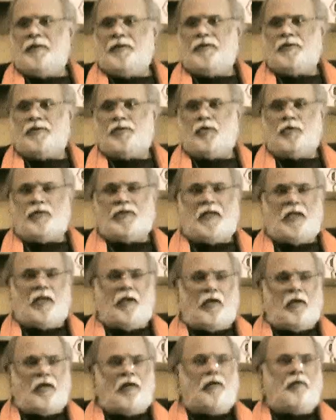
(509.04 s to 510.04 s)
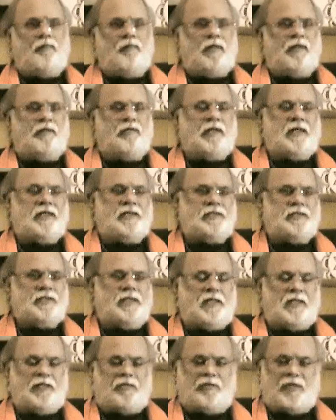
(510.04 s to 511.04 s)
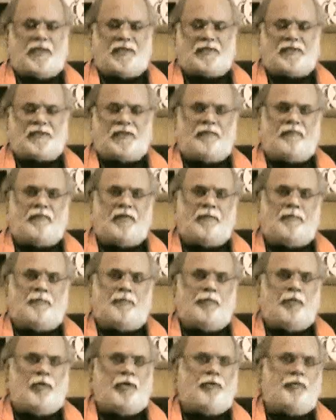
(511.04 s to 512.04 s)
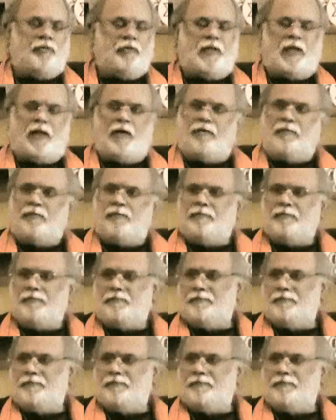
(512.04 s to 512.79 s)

So the law of attraction will pull you down.